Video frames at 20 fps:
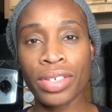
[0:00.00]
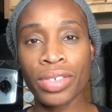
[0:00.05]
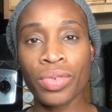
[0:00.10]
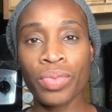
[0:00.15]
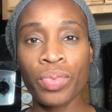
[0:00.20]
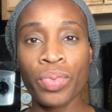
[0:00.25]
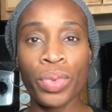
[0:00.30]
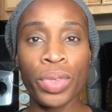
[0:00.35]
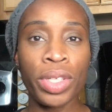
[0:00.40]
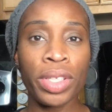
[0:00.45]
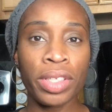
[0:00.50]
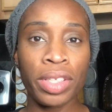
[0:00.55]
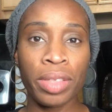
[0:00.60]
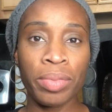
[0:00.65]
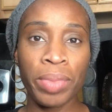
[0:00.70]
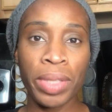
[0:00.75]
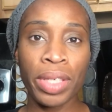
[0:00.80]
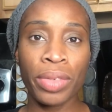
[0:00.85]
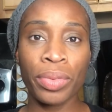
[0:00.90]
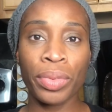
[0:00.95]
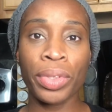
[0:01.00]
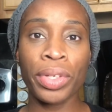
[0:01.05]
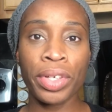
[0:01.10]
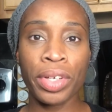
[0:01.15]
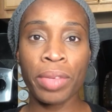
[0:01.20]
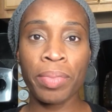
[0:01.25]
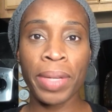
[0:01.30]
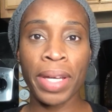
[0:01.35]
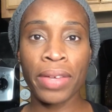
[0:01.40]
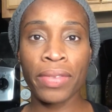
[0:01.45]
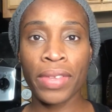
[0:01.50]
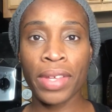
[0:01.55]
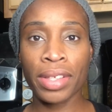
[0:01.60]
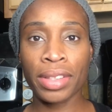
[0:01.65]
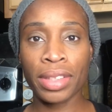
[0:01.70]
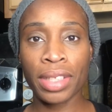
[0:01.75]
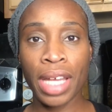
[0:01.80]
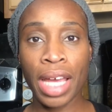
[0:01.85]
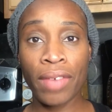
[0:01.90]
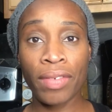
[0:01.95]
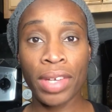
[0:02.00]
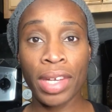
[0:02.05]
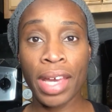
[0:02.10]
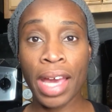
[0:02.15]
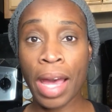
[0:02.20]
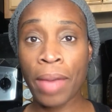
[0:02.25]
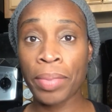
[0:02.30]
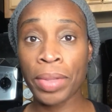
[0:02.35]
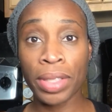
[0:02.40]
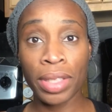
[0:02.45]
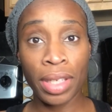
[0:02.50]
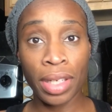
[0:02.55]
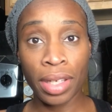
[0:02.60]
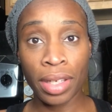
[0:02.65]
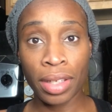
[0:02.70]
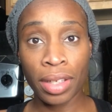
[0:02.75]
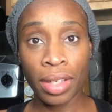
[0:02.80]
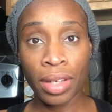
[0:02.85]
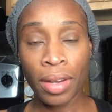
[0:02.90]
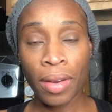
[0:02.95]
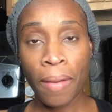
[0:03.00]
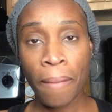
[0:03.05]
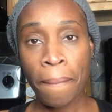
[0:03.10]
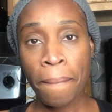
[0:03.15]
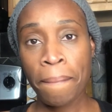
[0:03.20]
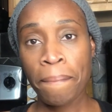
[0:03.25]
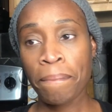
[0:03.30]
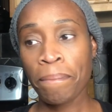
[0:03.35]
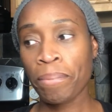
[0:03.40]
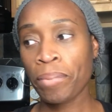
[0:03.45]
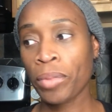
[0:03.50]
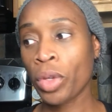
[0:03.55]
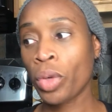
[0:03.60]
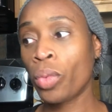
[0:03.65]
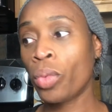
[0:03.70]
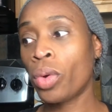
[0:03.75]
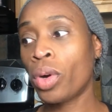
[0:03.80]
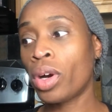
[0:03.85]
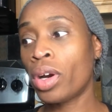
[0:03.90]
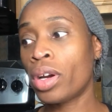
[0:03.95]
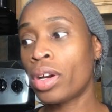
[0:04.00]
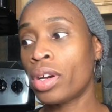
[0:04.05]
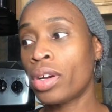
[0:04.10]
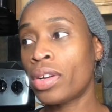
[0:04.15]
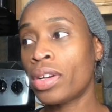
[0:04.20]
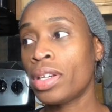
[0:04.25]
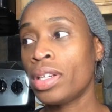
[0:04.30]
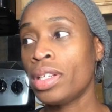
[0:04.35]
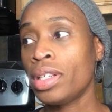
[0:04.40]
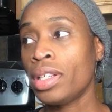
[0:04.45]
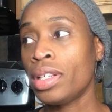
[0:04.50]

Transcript: is really being worried about things that haven't happened yet, or